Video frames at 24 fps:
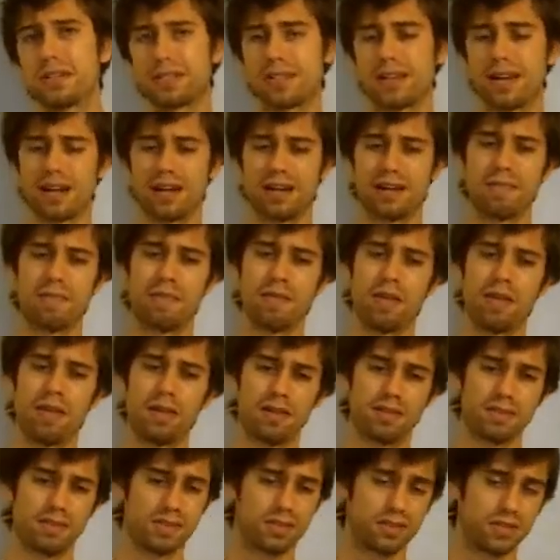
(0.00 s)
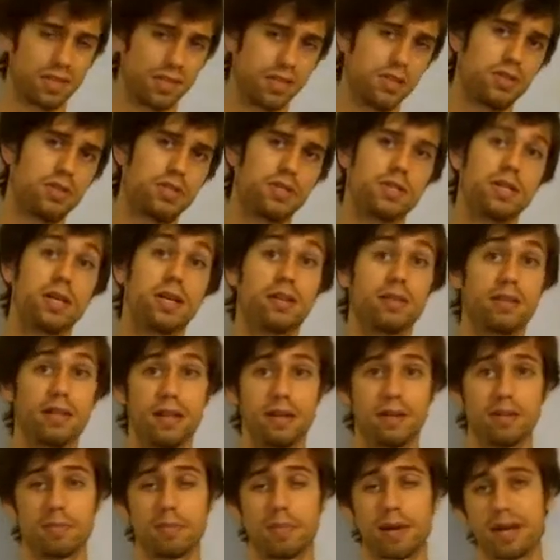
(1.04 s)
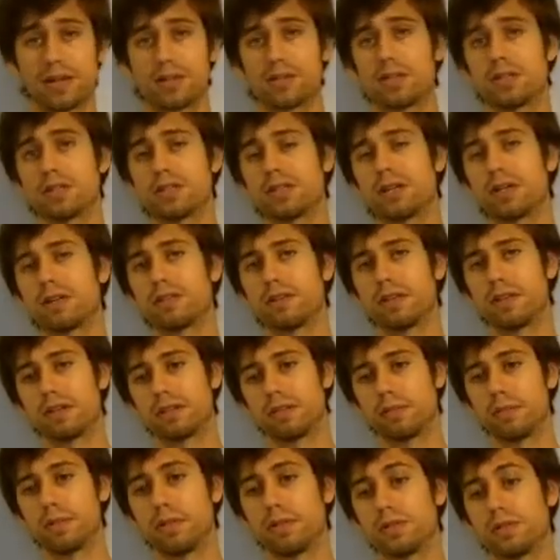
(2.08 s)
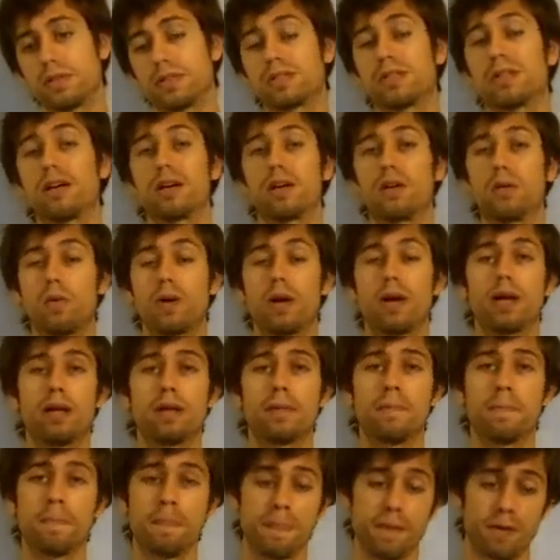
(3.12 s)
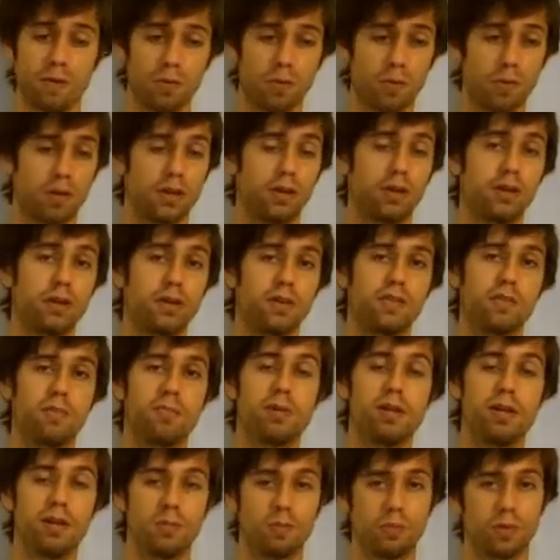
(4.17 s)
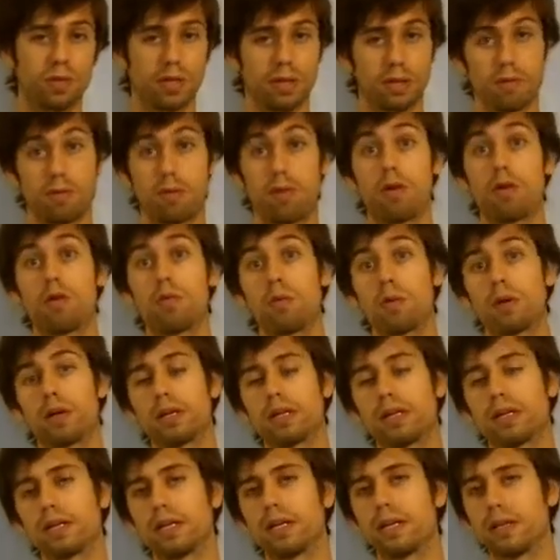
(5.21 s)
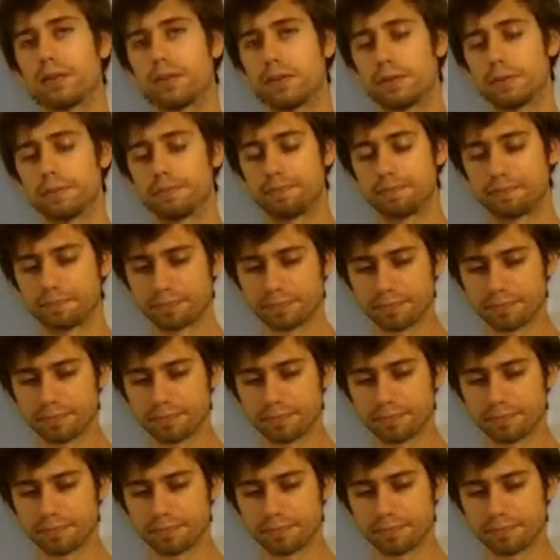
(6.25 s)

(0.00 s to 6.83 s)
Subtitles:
It's not, the synergy's not there, the magic's not there, the music's not quite what it could have been when they were all working together.